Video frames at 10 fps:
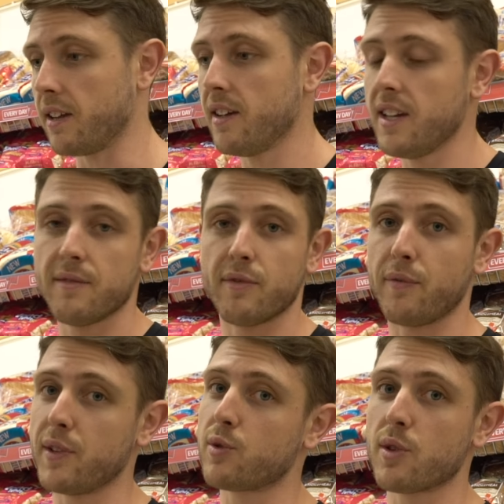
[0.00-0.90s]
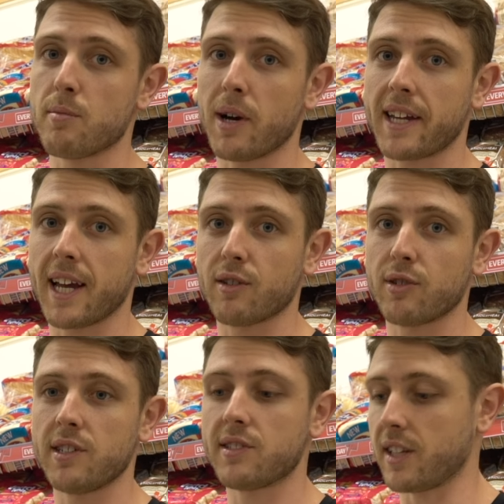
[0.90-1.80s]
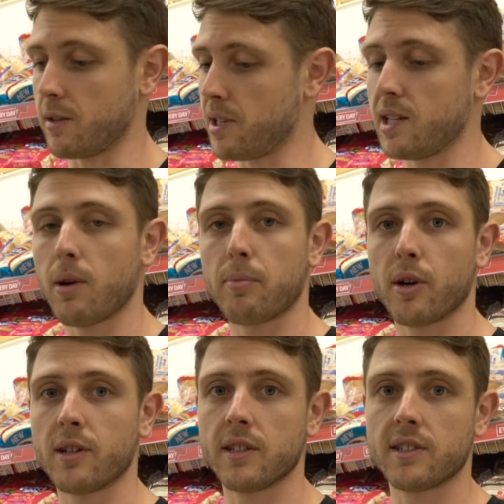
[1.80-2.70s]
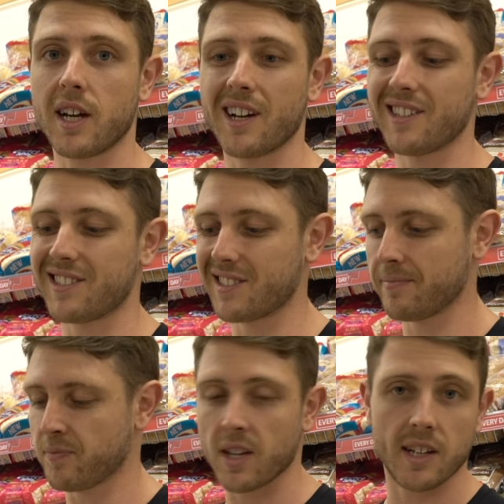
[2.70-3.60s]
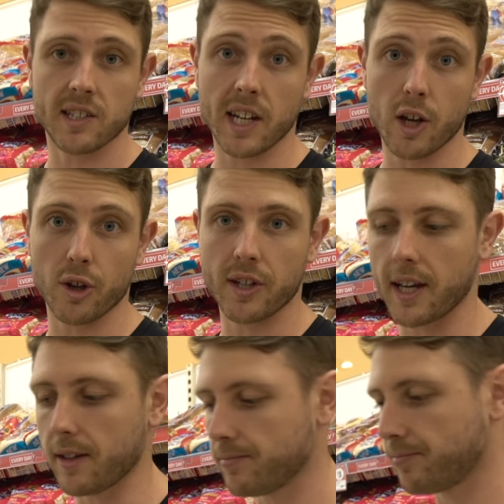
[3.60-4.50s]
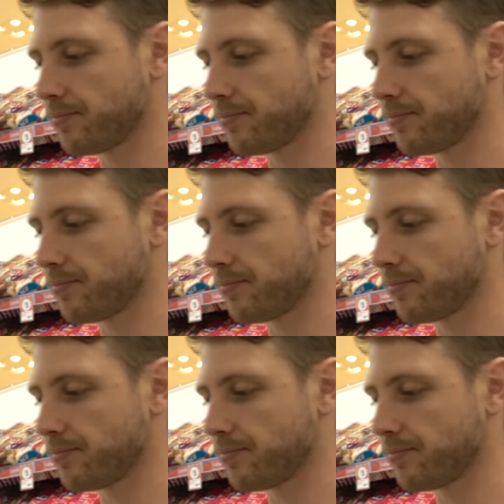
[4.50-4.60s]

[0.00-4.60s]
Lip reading: It fits within my calories and I'm hitting my protein targets. Say okay.